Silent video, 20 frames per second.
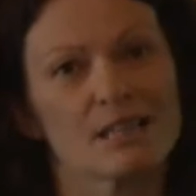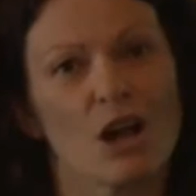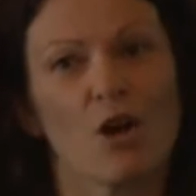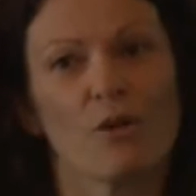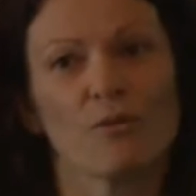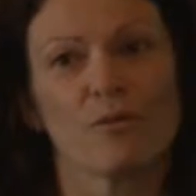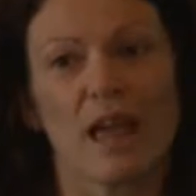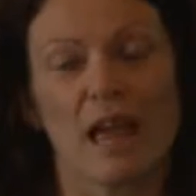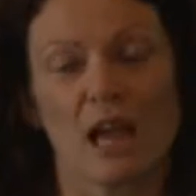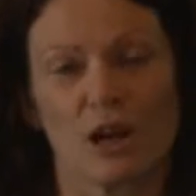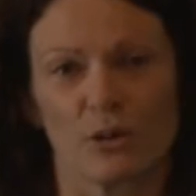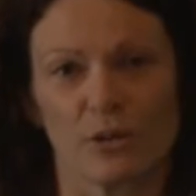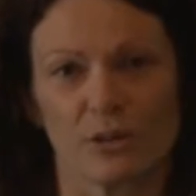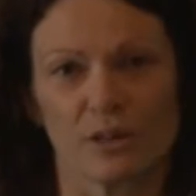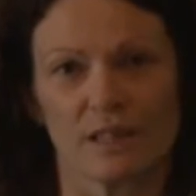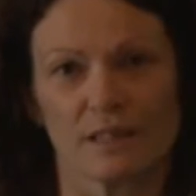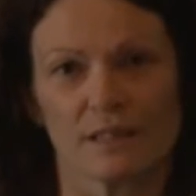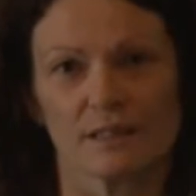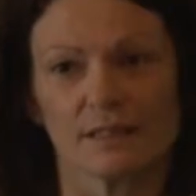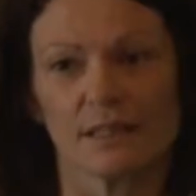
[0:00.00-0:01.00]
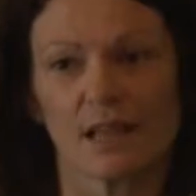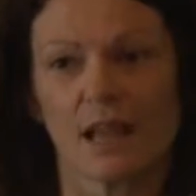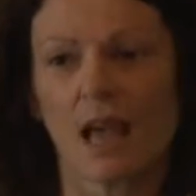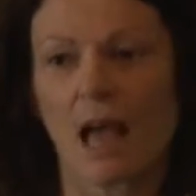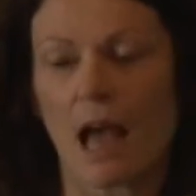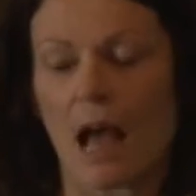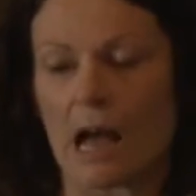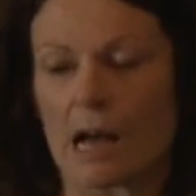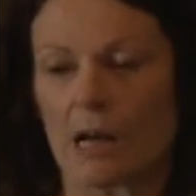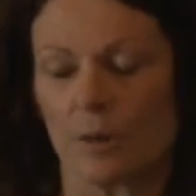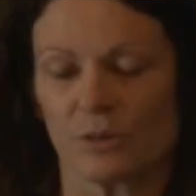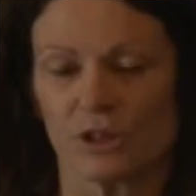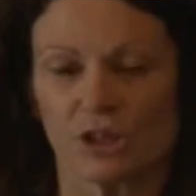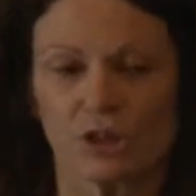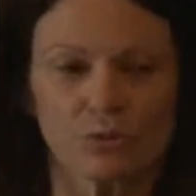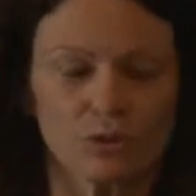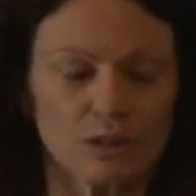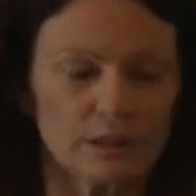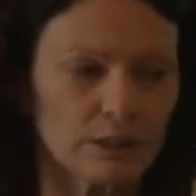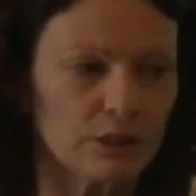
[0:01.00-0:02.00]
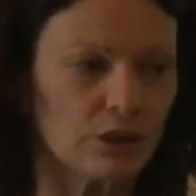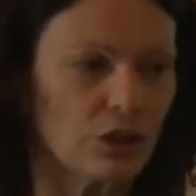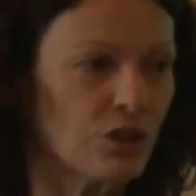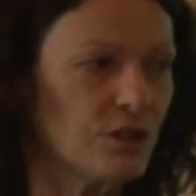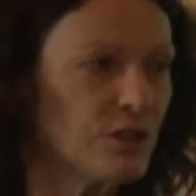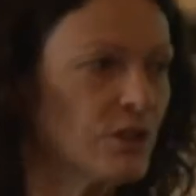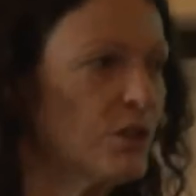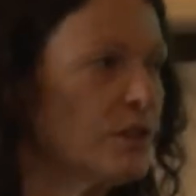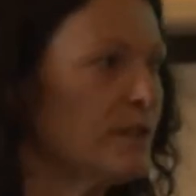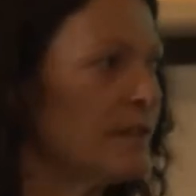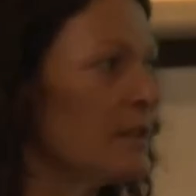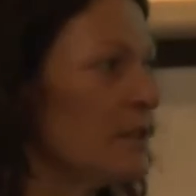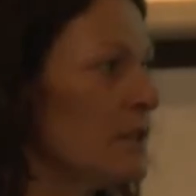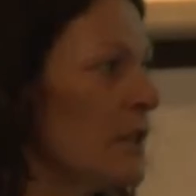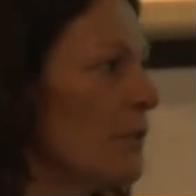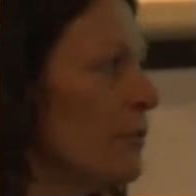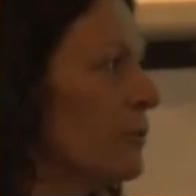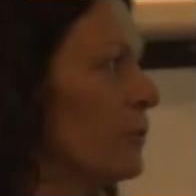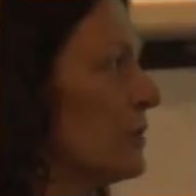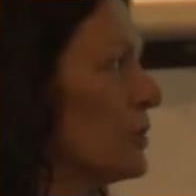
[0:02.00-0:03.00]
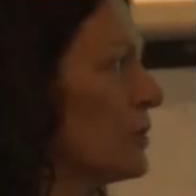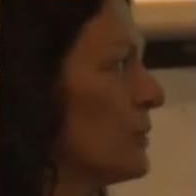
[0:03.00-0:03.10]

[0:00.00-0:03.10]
of health is. She really knows her stuff, which